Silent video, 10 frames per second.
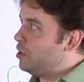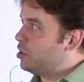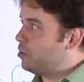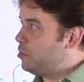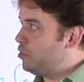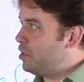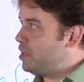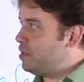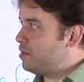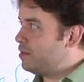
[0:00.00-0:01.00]

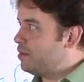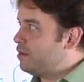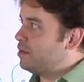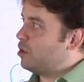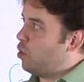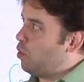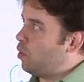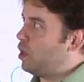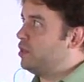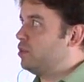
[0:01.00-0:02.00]
community,
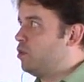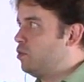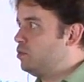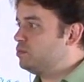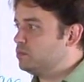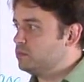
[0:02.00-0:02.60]
core, and local,